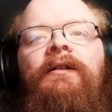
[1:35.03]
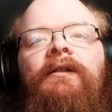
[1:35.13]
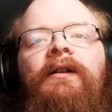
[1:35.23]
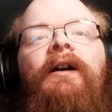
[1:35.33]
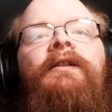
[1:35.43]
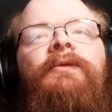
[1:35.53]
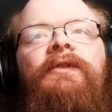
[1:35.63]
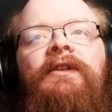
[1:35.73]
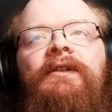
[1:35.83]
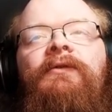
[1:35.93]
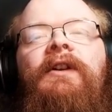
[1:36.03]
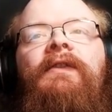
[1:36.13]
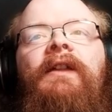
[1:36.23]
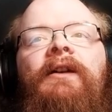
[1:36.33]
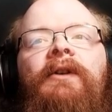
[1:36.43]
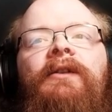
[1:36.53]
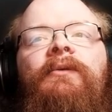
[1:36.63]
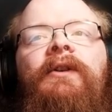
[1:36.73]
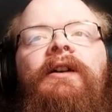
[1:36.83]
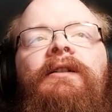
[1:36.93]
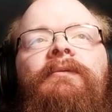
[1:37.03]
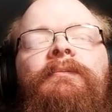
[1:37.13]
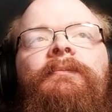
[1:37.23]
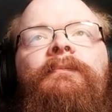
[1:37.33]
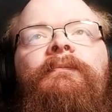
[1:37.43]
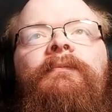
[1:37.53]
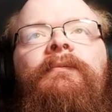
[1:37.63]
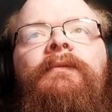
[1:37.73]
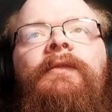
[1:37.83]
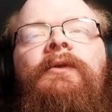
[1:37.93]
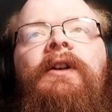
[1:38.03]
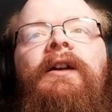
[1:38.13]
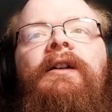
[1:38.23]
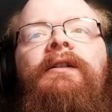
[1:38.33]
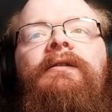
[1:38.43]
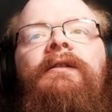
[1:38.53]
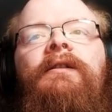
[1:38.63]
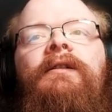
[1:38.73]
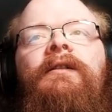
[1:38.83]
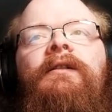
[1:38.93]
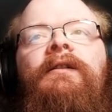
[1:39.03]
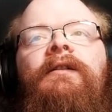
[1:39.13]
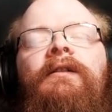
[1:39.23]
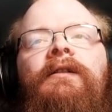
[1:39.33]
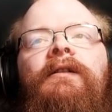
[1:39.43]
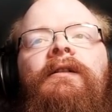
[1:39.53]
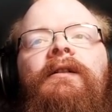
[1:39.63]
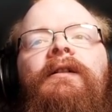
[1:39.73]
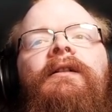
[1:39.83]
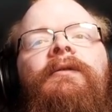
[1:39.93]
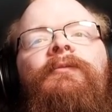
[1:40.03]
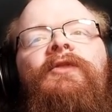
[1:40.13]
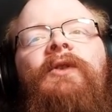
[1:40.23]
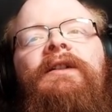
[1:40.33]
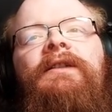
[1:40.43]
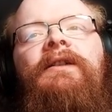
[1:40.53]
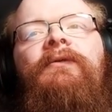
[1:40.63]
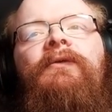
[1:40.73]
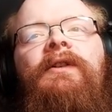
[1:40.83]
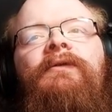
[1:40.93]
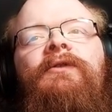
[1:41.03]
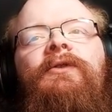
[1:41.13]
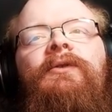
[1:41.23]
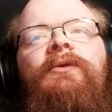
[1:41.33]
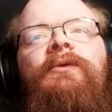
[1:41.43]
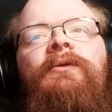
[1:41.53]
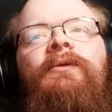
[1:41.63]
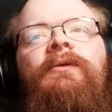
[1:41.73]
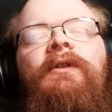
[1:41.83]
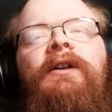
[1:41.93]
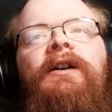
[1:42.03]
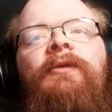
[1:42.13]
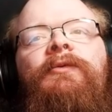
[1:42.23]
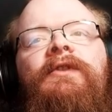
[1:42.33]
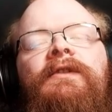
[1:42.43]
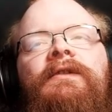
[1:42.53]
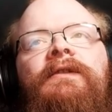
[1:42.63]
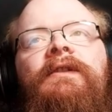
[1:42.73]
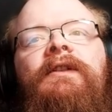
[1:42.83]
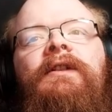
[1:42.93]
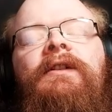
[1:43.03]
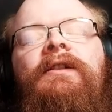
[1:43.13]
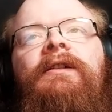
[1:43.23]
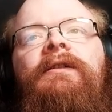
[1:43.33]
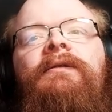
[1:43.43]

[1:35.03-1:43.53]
So he's going to defend that right away. Okay. So I guess I have two options here.